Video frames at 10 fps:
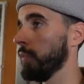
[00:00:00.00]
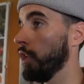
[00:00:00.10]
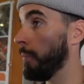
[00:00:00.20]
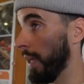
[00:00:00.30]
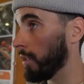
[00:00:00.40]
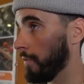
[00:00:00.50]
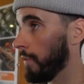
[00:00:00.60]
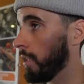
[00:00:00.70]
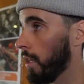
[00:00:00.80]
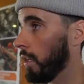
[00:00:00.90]
You pay extra for
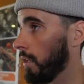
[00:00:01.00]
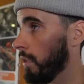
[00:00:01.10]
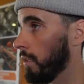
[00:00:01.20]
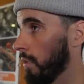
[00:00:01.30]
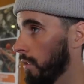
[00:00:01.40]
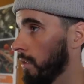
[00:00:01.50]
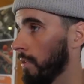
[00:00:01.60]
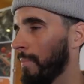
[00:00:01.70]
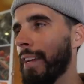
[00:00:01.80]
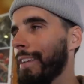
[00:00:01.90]
the dog? Yeah.
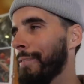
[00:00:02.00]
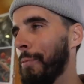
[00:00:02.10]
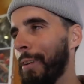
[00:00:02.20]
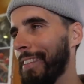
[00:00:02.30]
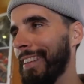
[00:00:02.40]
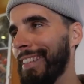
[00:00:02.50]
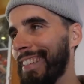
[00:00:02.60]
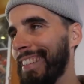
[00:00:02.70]
But he's worth it.